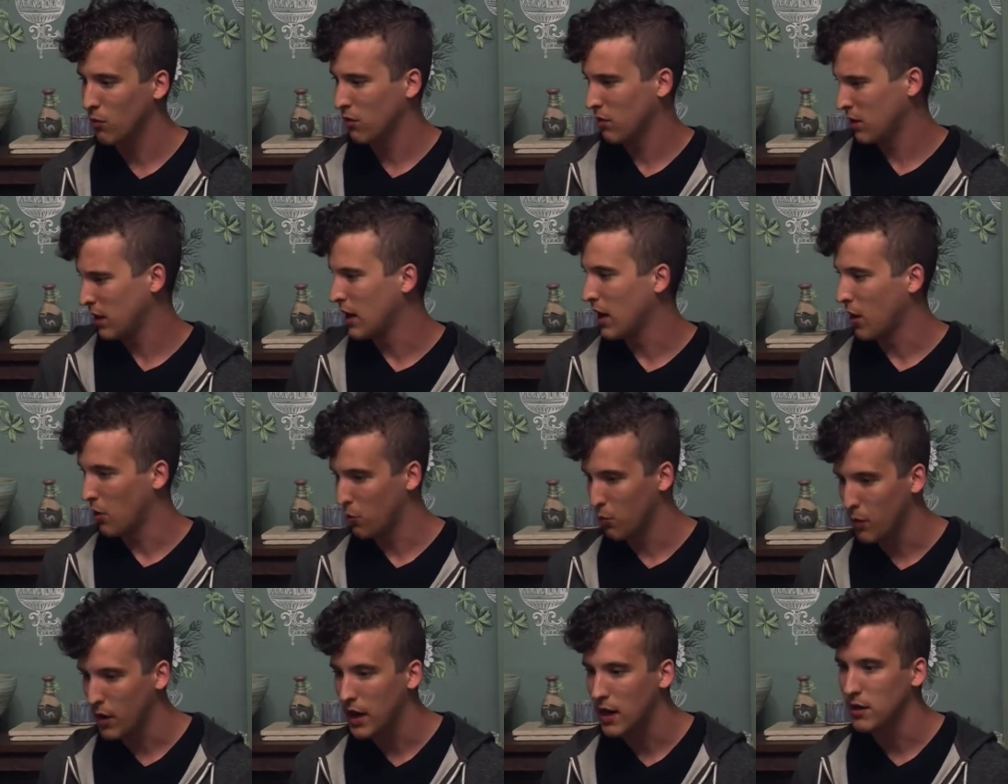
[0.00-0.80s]
you know,
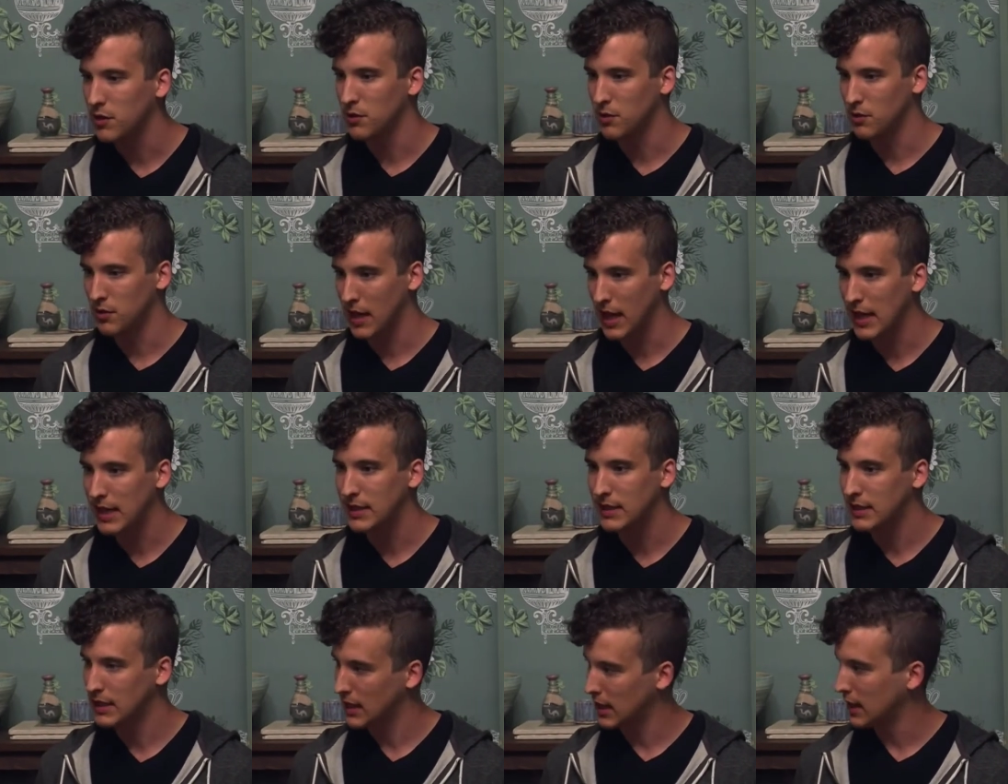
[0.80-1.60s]
where do they
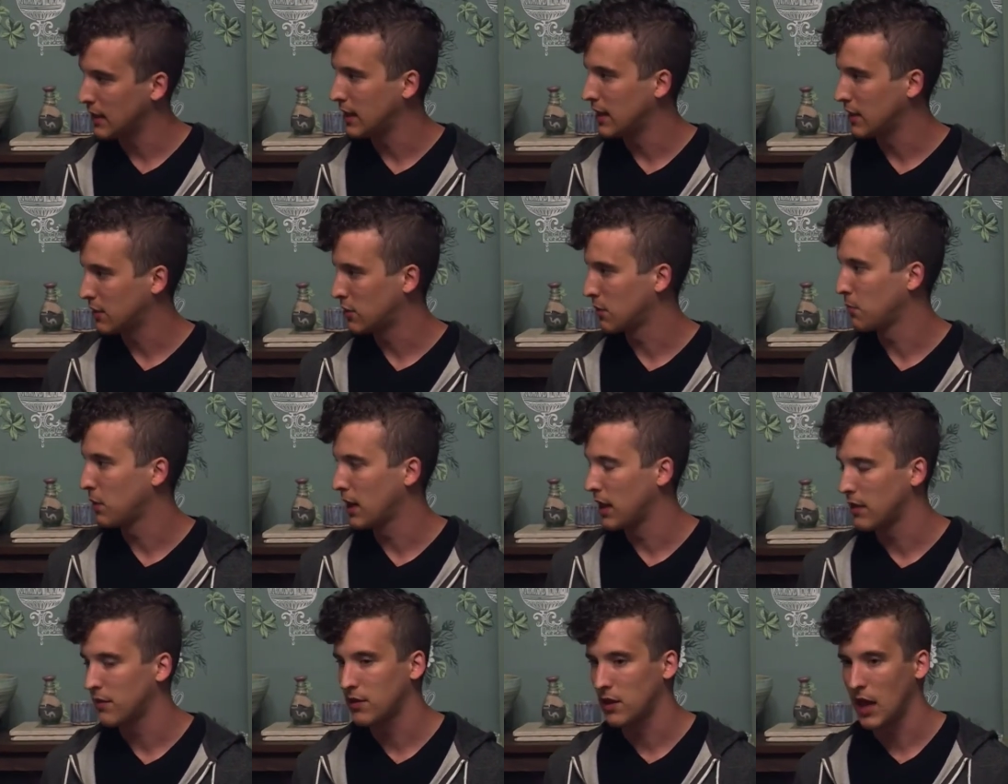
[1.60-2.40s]
see the
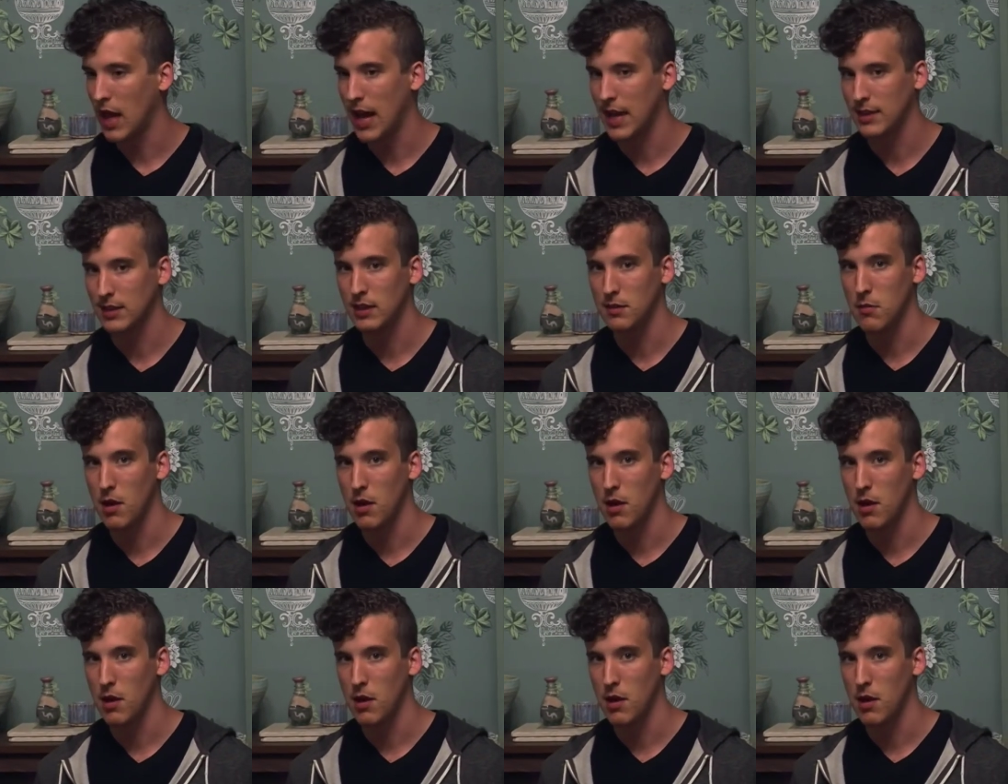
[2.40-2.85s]
interplay of class in